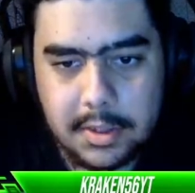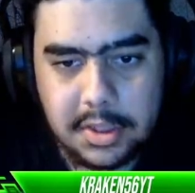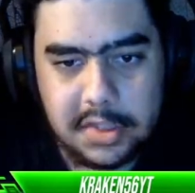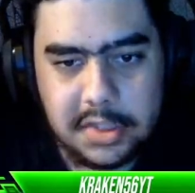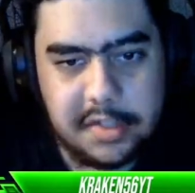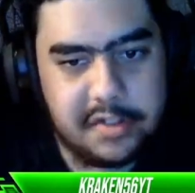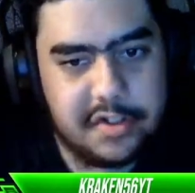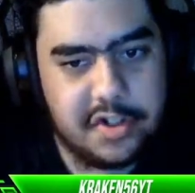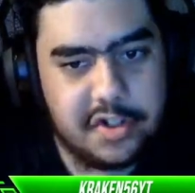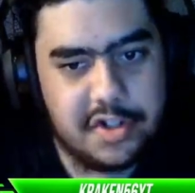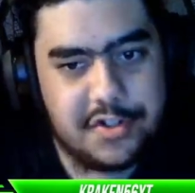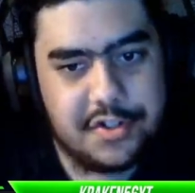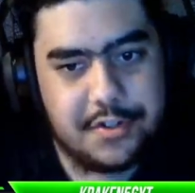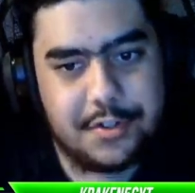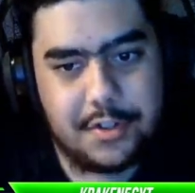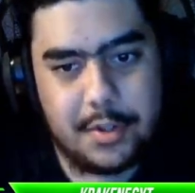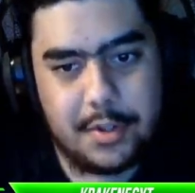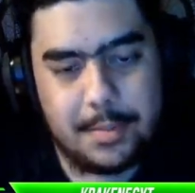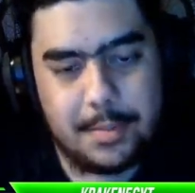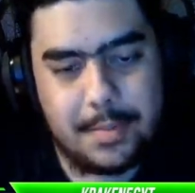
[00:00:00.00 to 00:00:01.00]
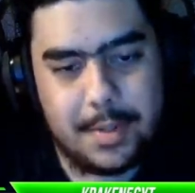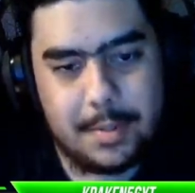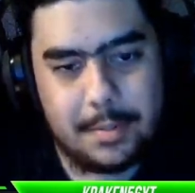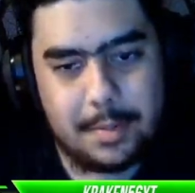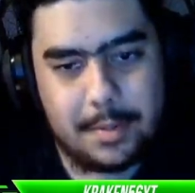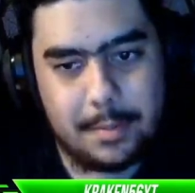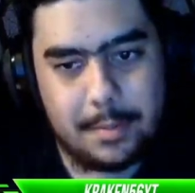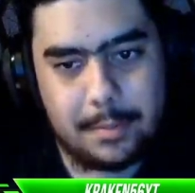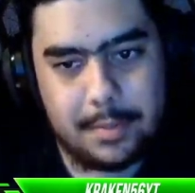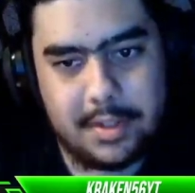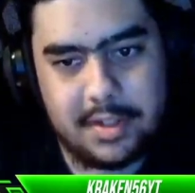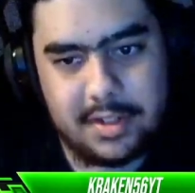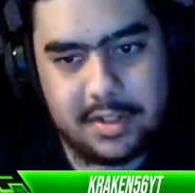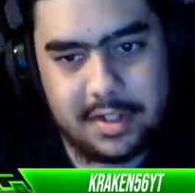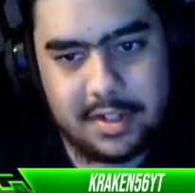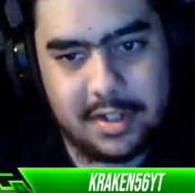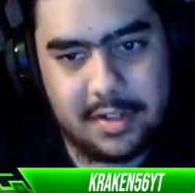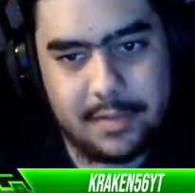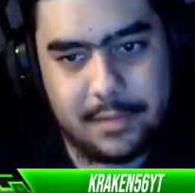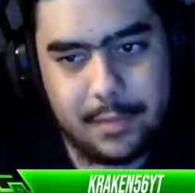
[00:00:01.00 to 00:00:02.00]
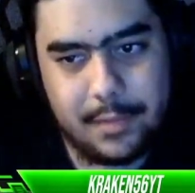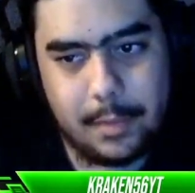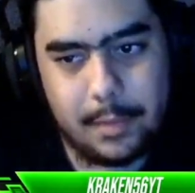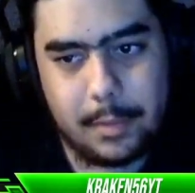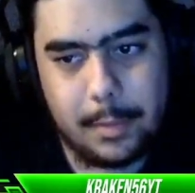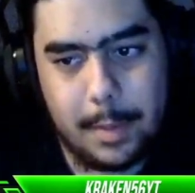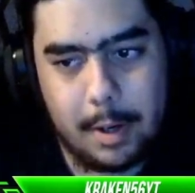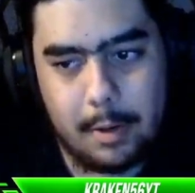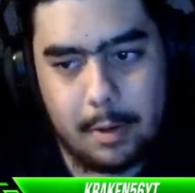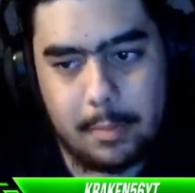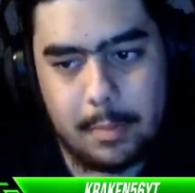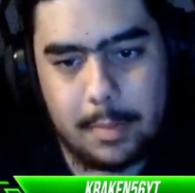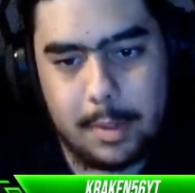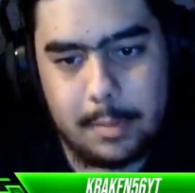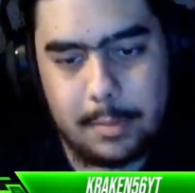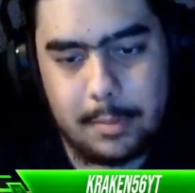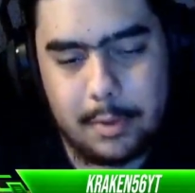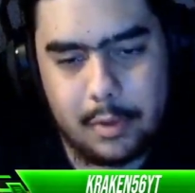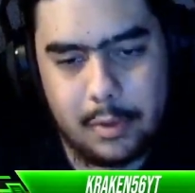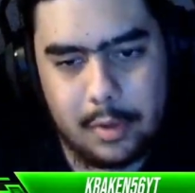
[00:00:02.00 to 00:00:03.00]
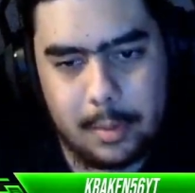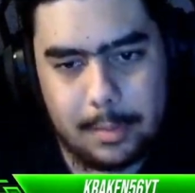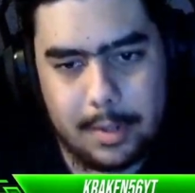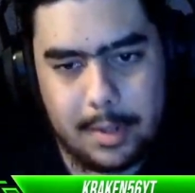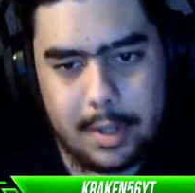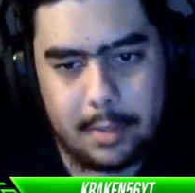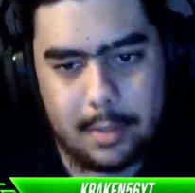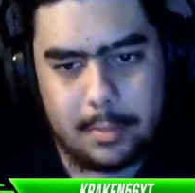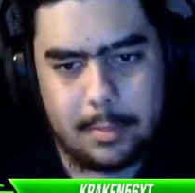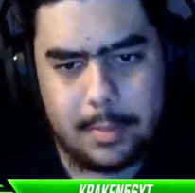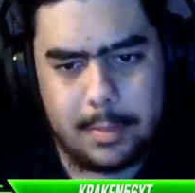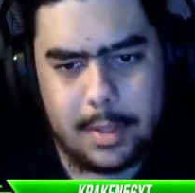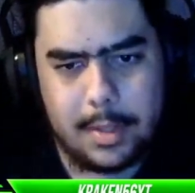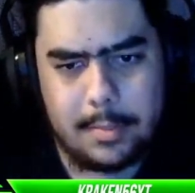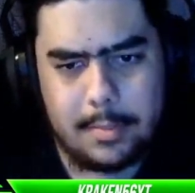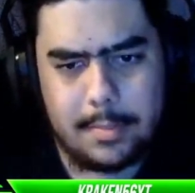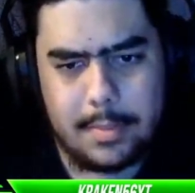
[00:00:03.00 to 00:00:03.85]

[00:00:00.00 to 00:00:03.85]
it changes our beam completely from the power beam to the plasma beam.